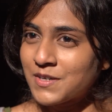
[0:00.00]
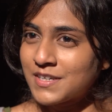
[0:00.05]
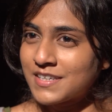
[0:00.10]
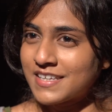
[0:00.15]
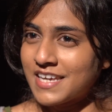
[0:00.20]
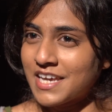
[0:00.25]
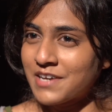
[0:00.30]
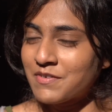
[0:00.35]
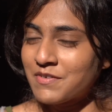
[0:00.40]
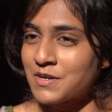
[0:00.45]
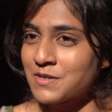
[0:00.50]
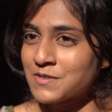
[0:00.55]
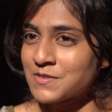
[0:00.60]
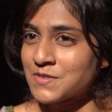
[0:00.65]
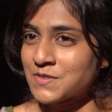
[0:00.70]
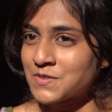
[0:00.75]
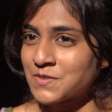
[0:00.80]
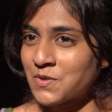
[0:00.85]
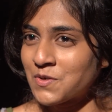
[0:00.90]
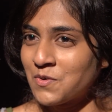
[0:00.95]
gave her
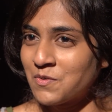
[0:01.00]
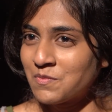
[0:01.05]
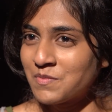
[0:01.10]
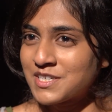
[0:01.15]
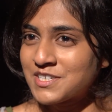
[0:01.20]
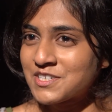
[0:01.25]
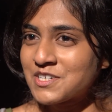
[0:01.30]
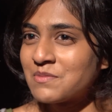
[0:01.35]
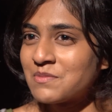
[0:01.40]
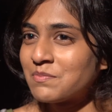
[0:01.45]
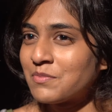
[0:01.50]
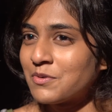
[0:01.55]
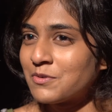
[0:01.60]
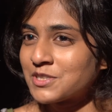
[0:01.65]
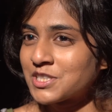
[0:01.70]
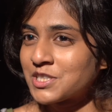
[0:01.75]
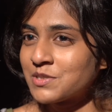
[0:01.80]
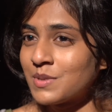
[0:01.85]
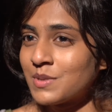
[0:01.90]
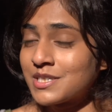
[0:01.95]
so much
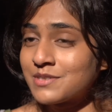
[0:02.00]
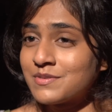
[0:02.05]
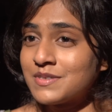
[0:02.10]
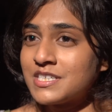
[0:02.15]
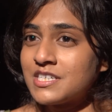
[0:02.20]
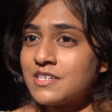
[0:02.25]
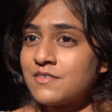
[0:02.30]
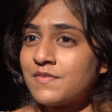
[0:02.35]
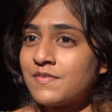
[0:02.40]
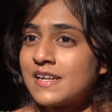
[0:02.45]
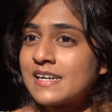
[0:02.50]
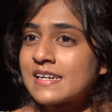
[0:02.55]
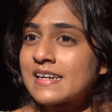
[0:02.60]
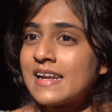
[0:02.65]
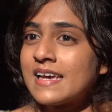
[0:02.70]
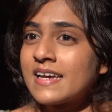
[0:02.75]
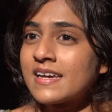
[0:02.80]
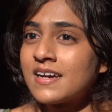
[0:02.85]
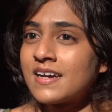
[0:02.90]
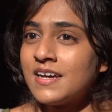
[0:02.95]
composure whenever she felt
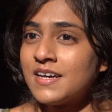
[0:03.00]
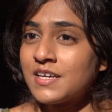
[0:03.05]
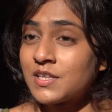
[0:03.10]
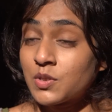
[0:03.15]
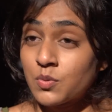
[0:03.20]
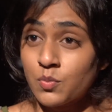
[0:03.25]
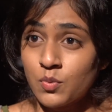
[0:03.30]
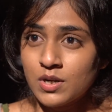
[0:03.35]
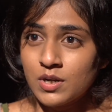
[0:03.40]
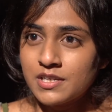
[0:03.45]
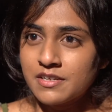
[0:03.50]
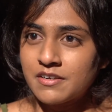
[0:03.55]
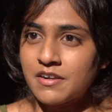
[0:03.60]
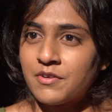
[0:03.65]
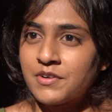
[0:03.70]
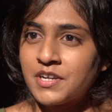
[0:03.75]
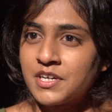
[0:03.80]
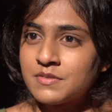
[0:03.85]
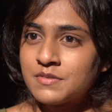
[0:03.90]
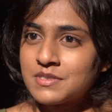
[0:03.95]
like the world
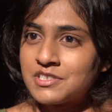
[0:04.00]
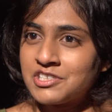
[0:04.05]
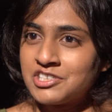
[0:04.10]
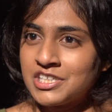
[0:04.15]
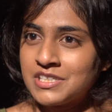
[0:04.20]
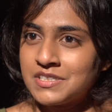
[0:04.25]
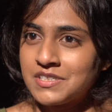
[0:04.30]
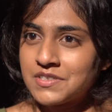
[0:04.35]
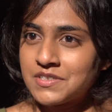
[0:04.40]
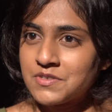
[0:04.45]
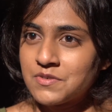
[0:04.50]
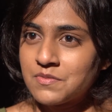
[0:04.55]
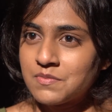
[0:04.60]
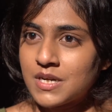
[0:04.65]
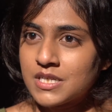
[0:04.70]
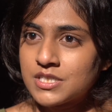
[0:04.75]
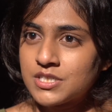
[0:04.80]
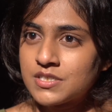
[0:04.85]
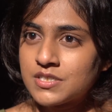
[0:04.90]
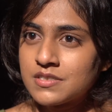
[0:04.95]
around her was changing too
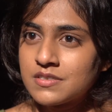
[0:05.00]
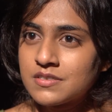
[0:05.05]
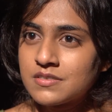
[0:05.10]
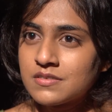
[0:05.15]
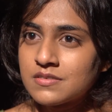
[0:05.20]
much.